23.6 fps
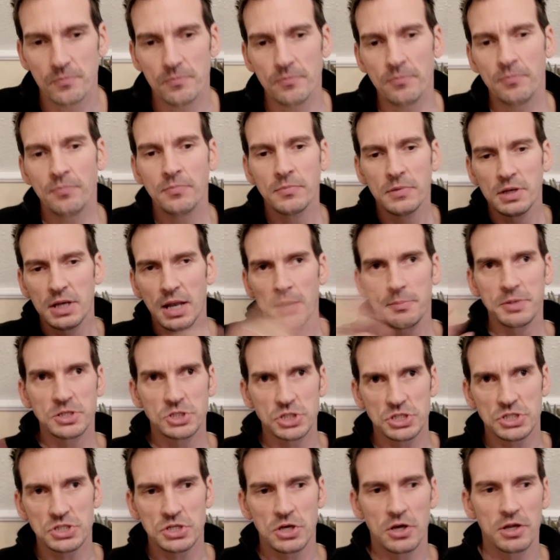let me
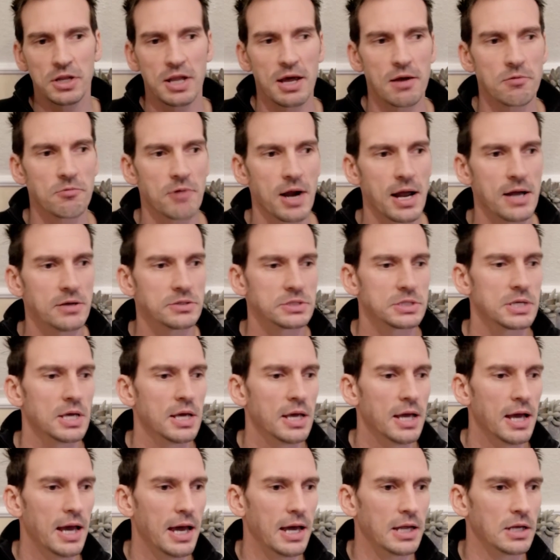just turn that around
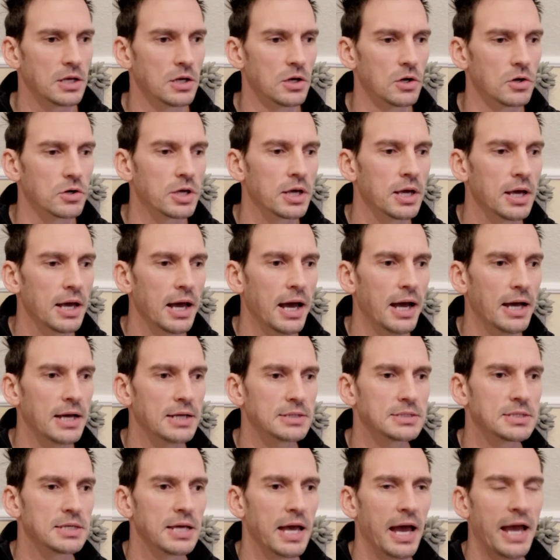and look
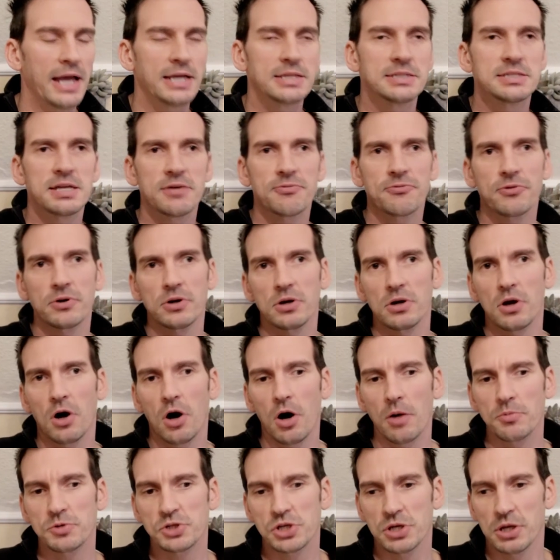at a different
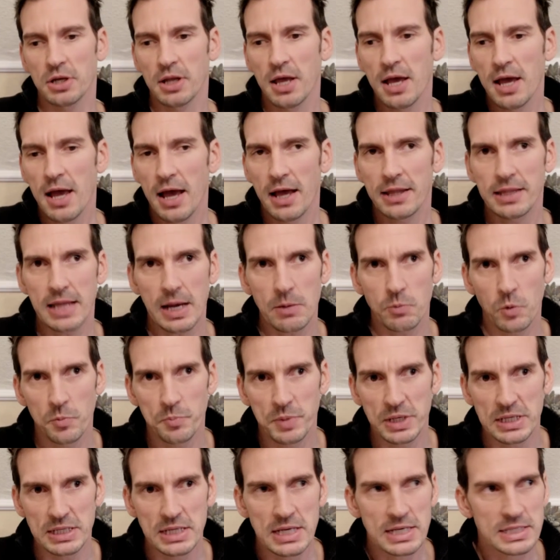option. And that would
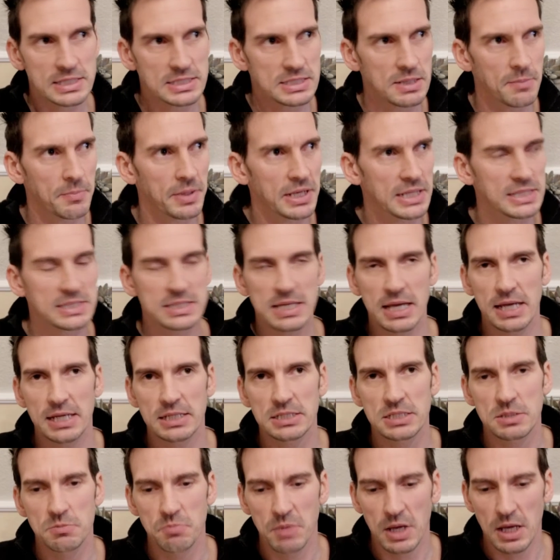be somebody saying
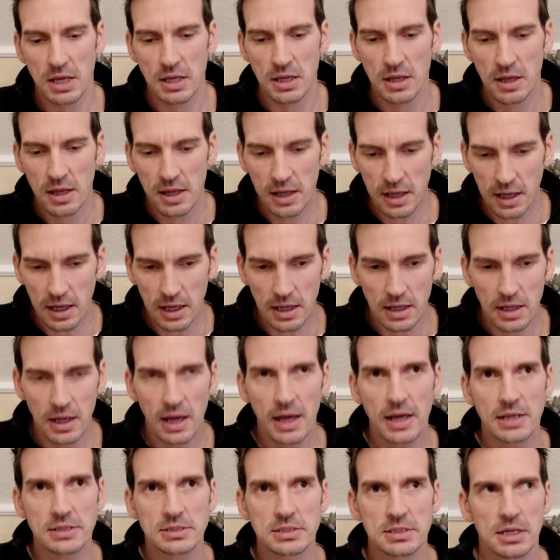to me, hey,
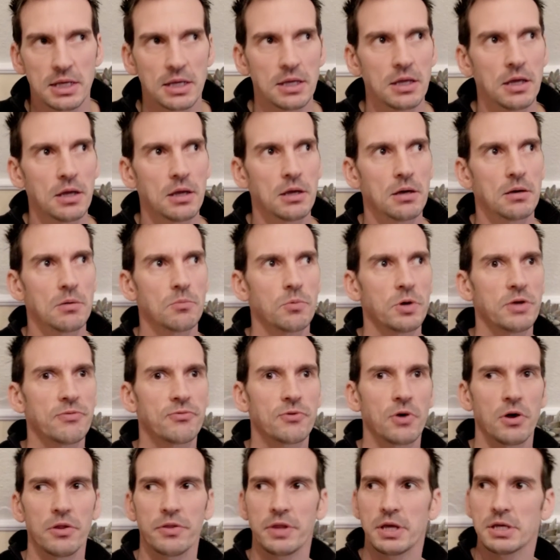Anthony, we've
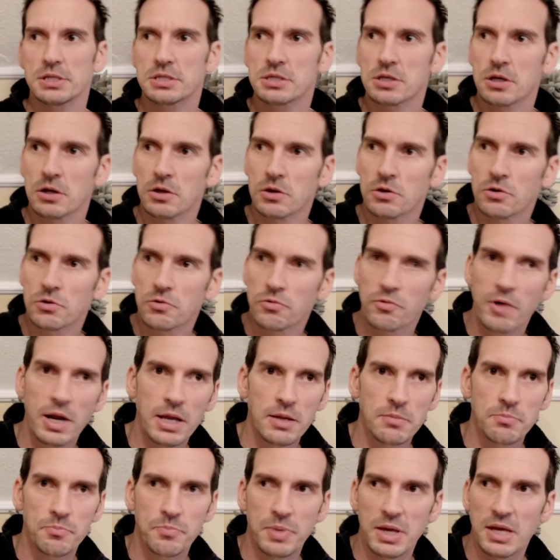got this
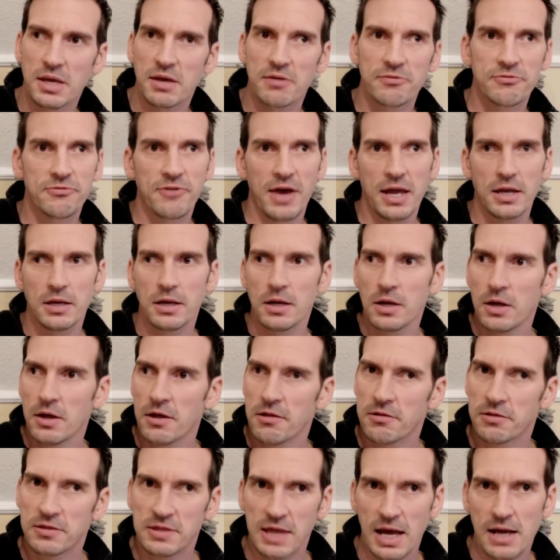great big event,
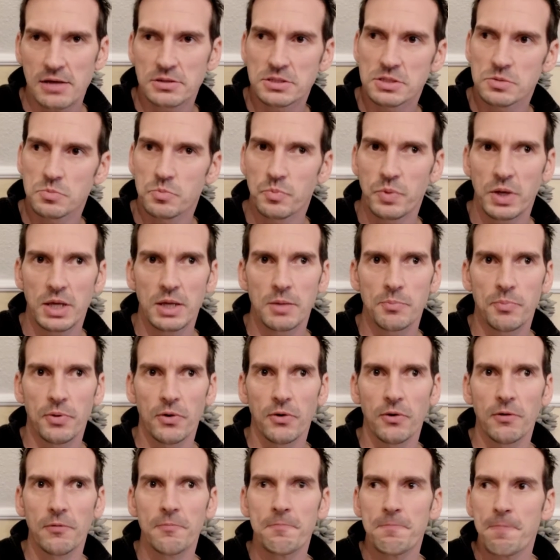1,000
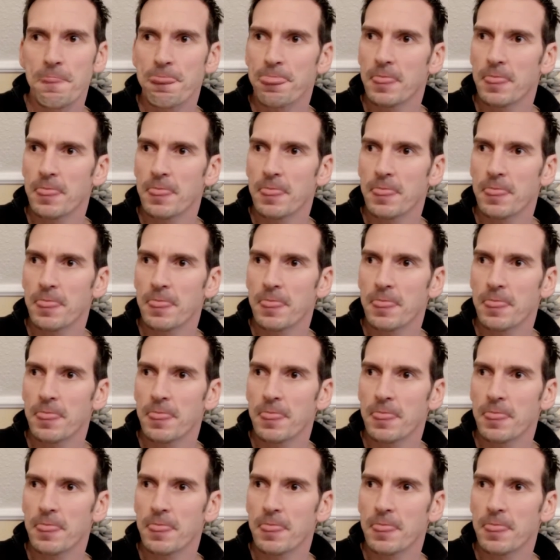people,